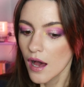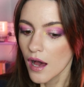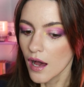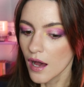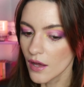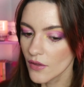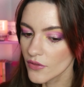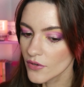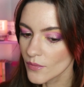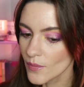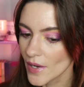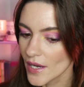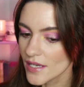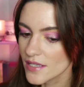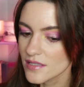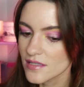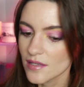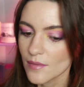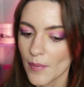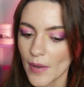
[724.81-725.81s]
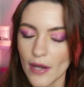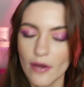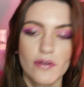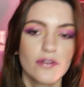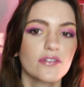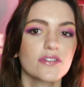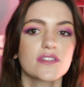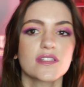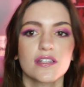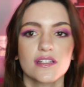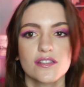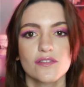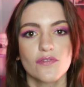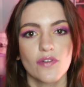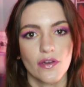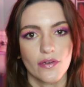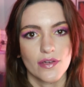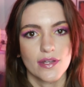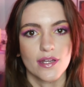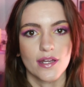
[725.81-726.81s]
Otherwise, the powder sits
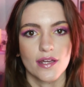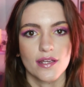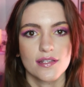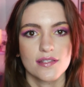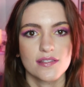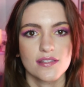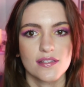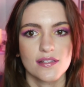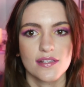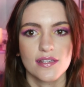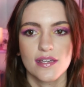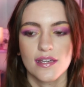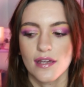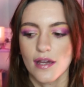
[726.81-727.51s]
very nicely.